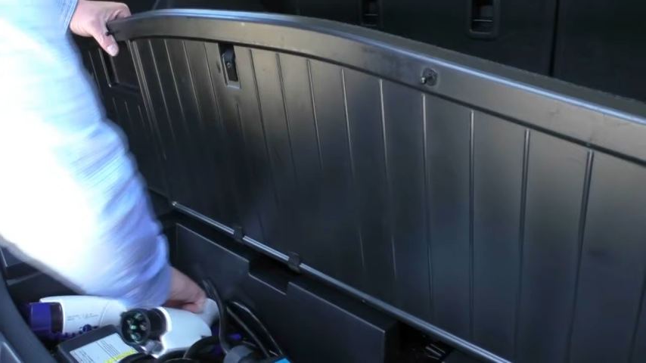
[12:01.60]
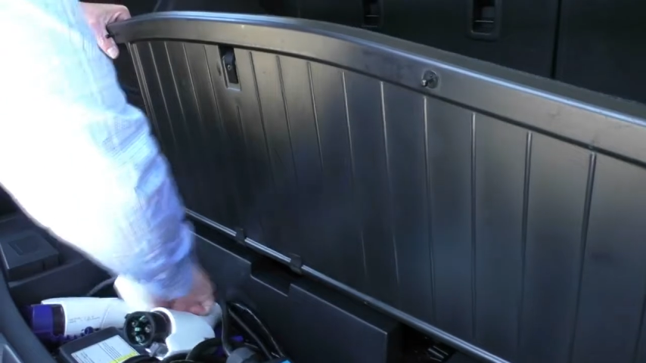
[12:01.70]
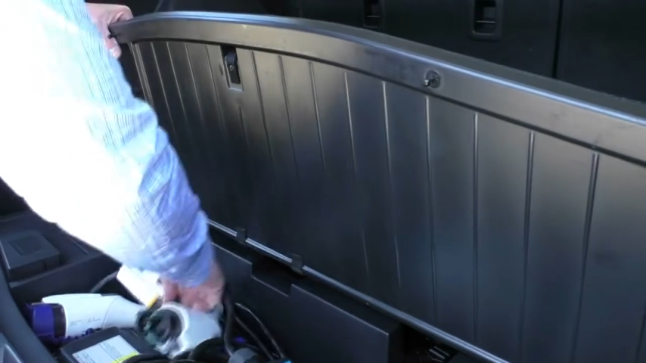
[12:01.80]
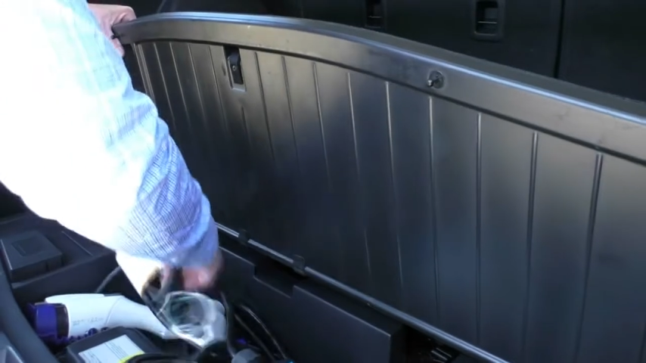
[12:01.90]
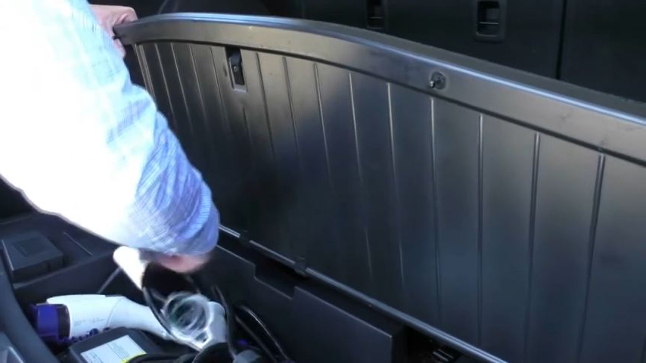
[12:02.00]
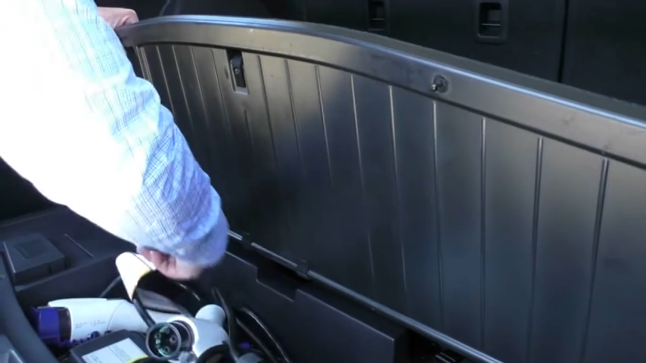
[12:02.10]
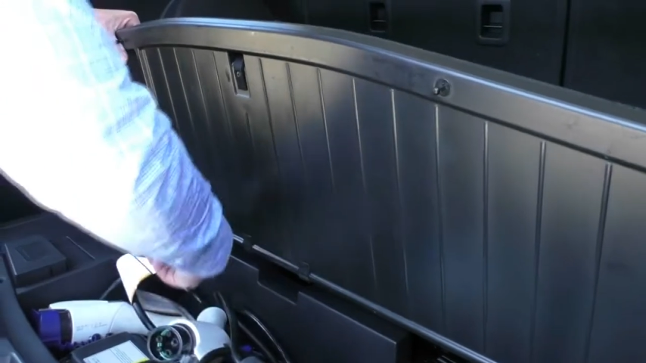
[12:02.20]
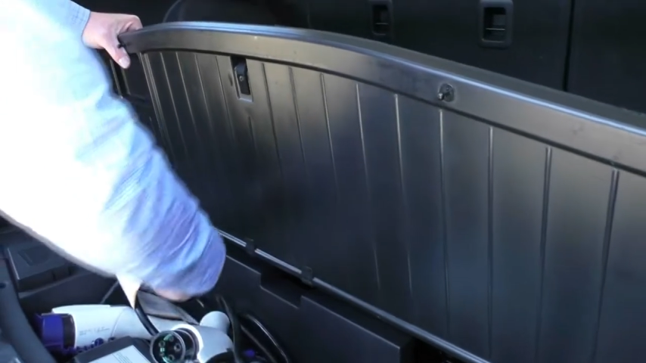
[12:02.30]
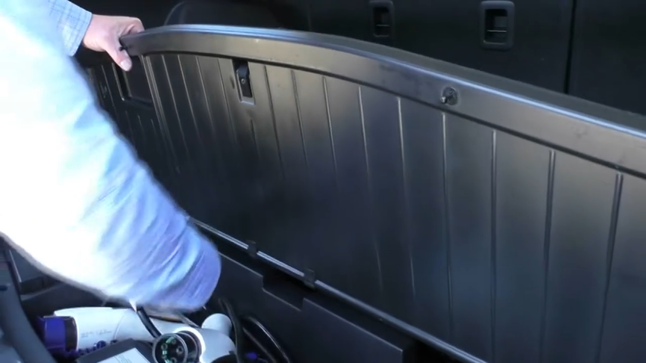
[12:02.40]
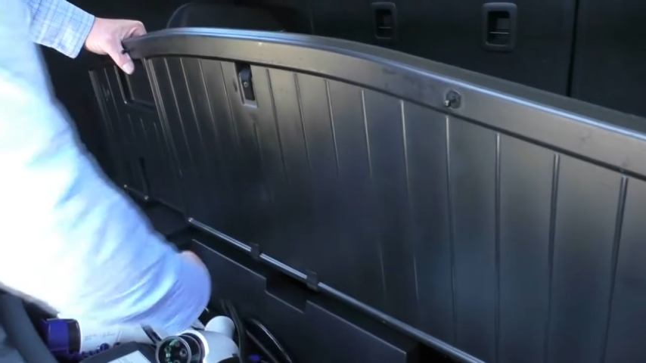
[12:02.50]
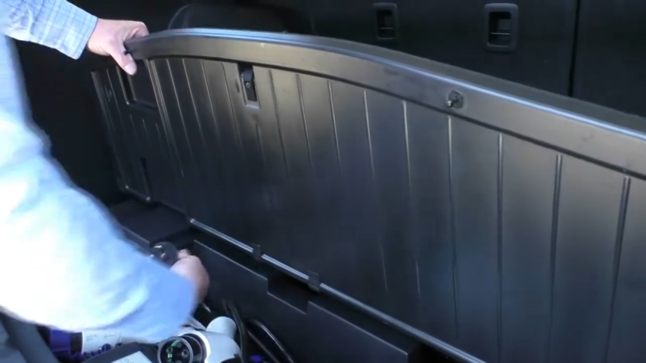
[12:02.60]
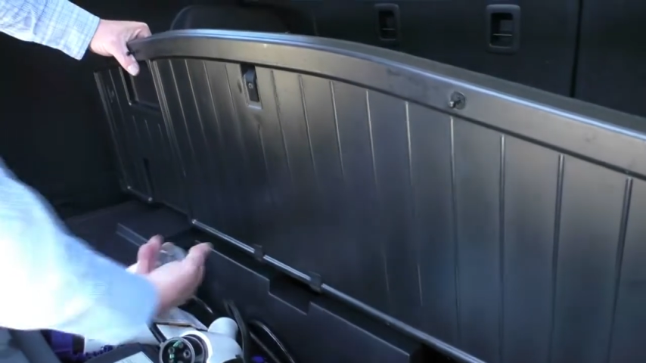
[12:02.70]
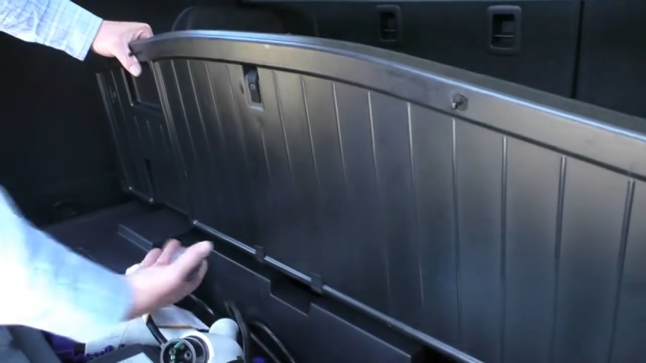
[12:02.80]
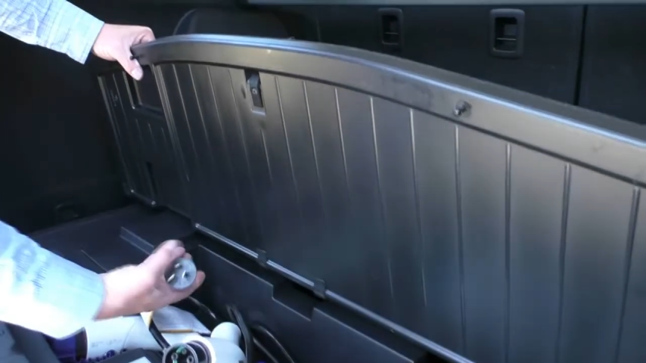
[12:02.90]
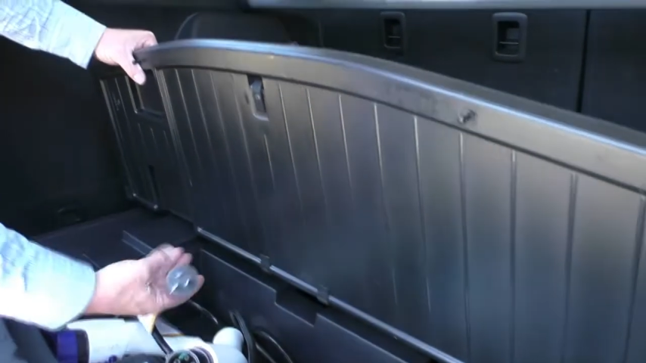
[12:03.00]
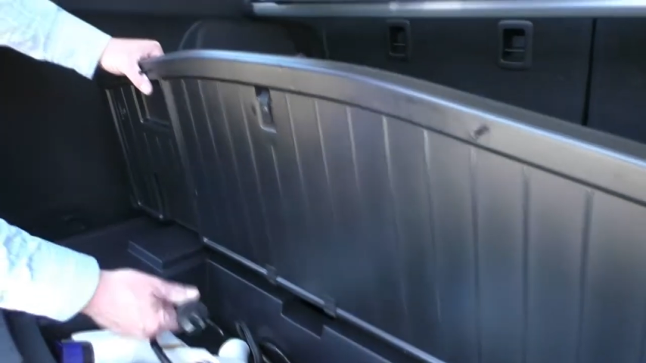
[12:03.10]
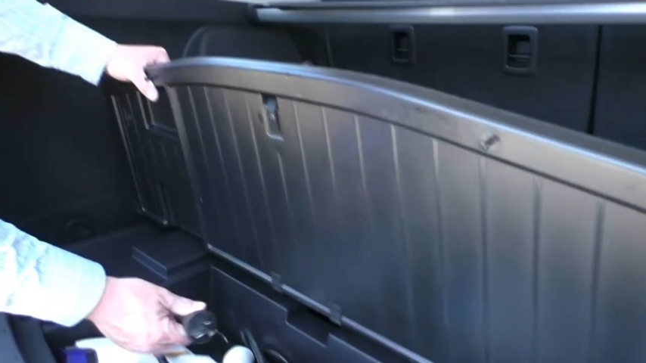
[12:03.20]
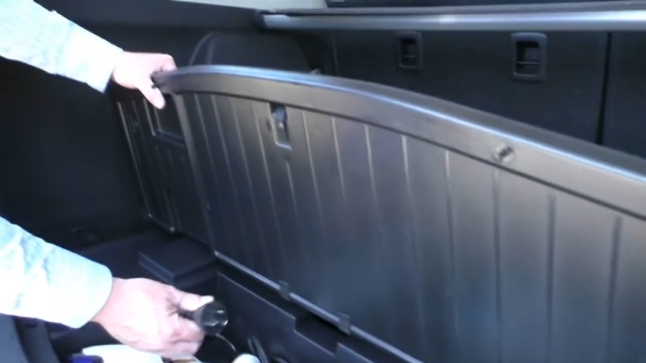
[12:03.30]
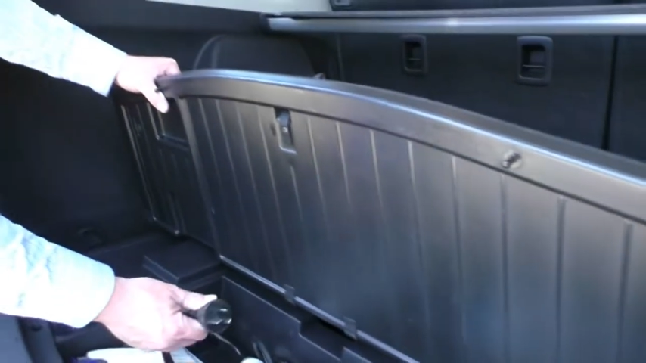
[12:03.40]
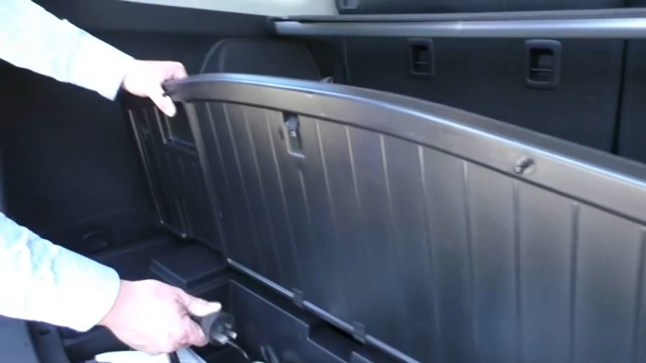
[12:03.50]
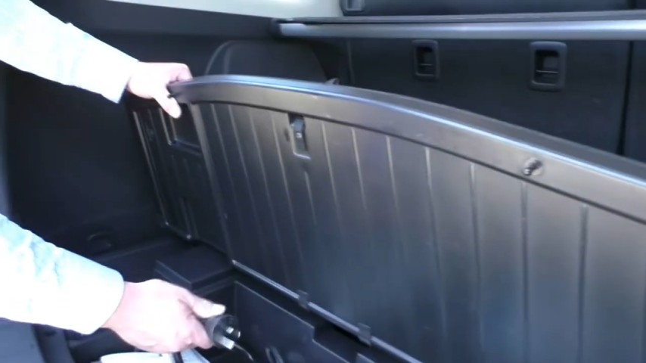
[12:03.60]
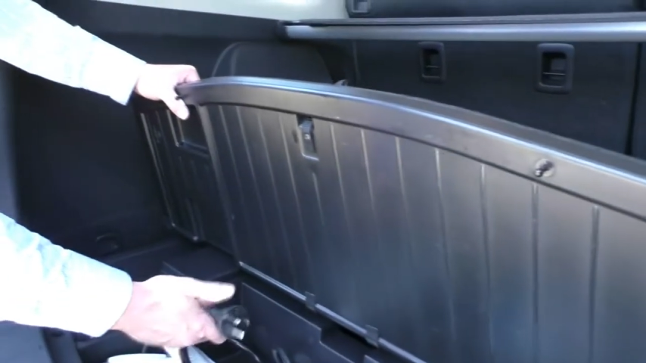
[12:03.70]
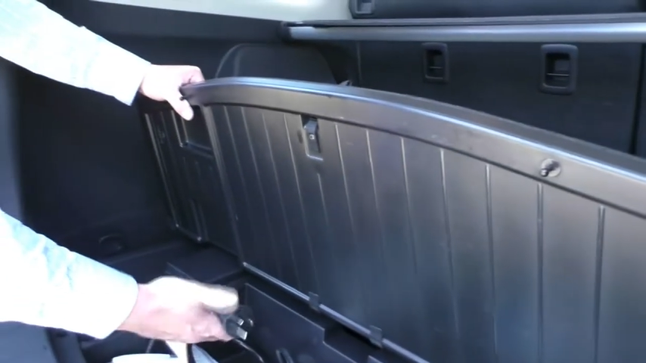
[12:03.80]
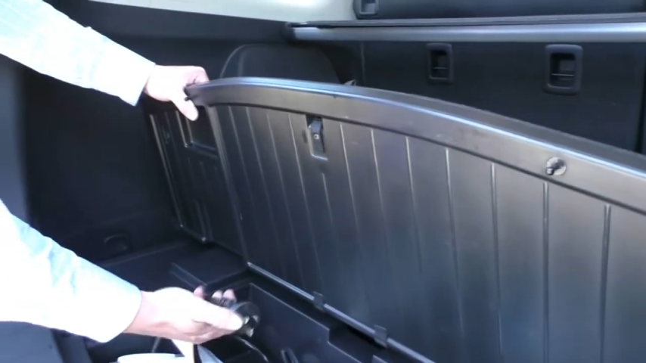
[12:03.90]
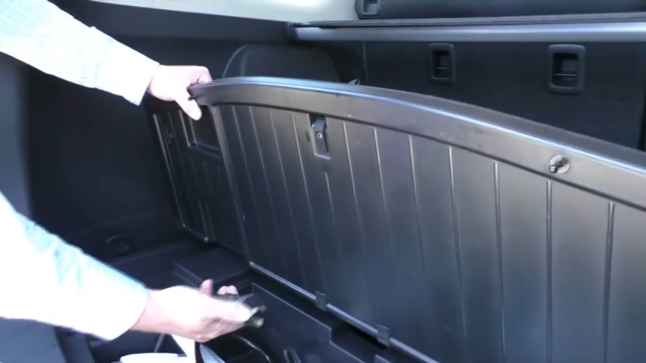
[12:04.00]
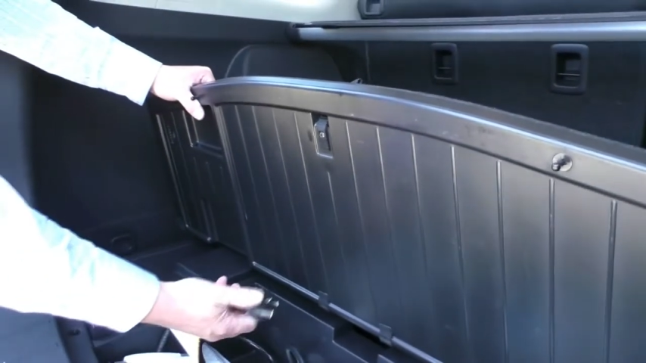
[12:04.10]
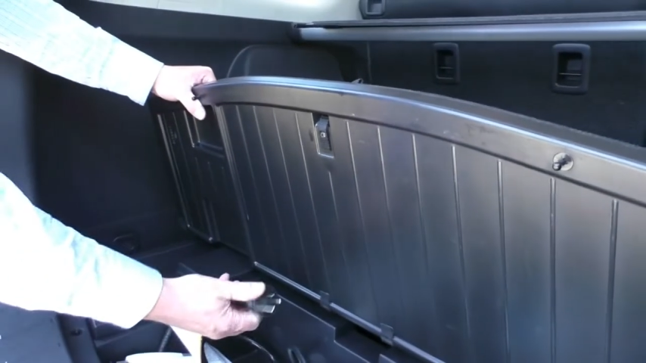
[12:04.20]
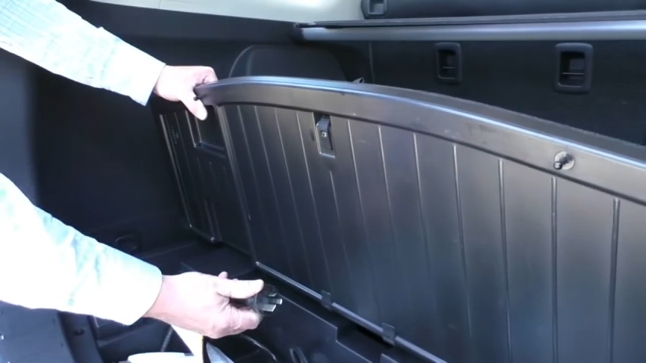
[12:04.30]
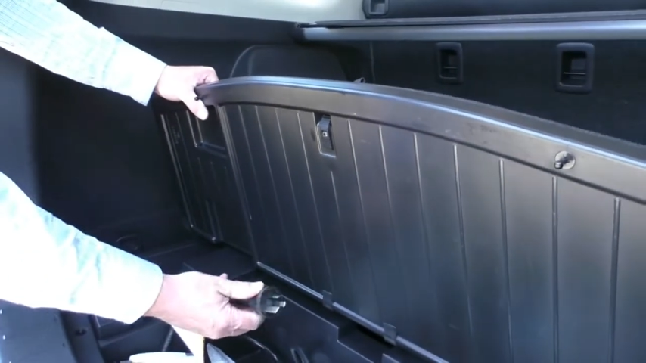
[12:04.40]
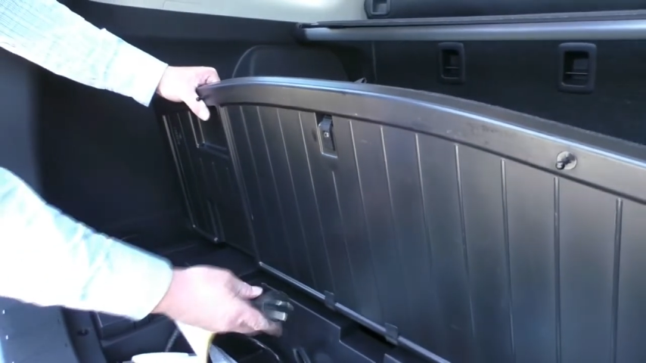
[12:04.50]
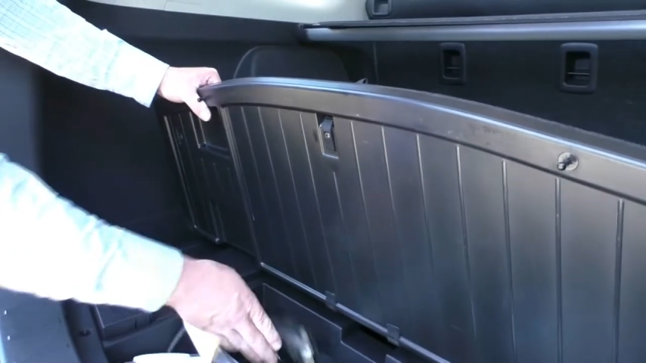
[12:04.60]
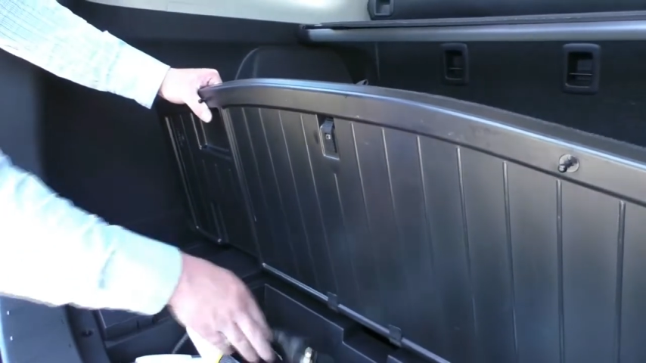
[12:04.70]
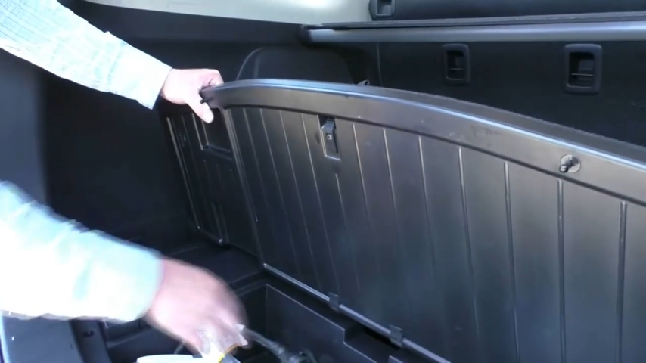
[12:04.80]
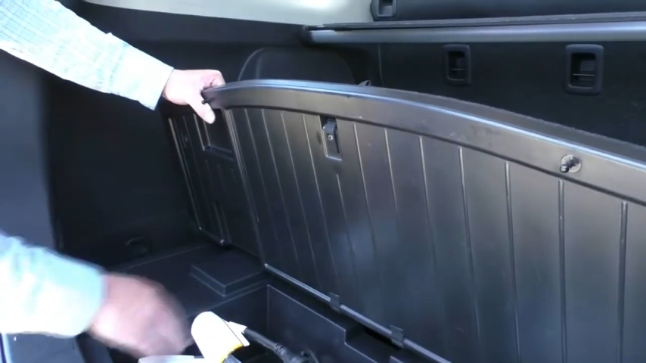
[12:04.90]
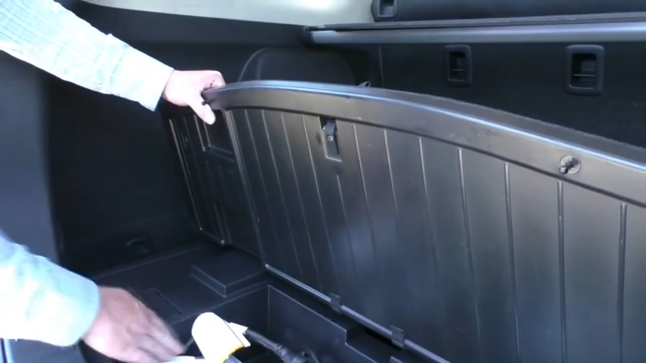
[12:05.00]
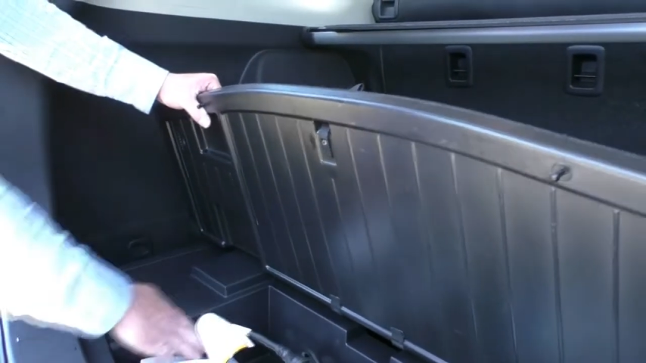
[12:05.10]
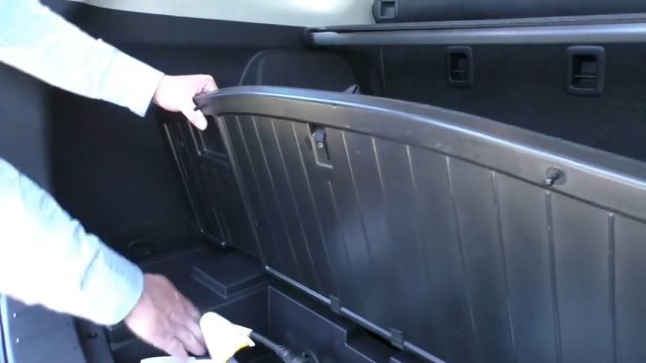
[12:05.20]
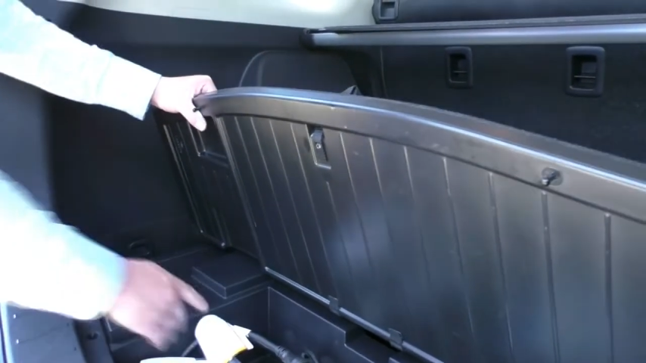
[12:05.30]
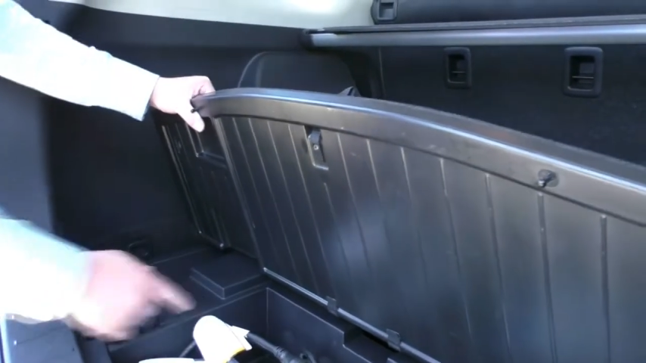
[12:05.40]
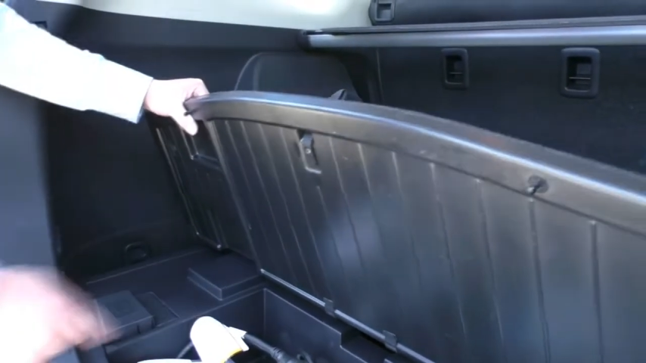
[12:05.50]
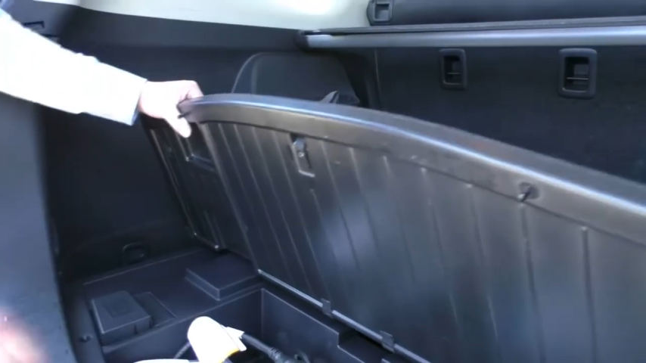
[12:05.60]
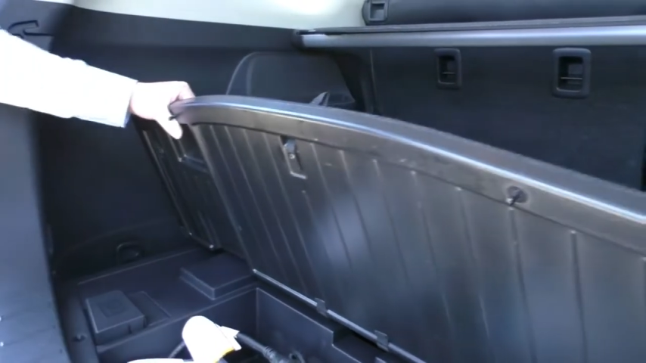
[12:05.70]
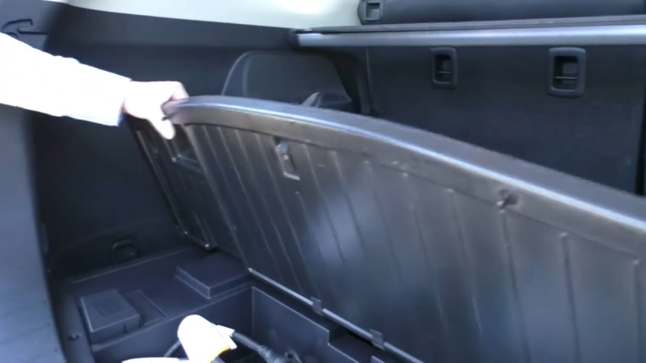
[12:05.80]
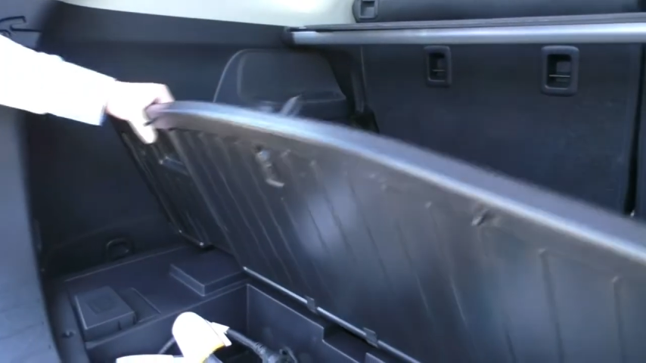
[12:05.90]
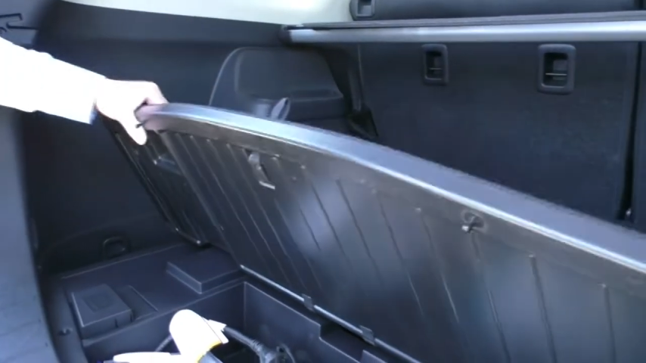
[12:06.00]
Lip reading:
No face is visible, so there are no lips to read.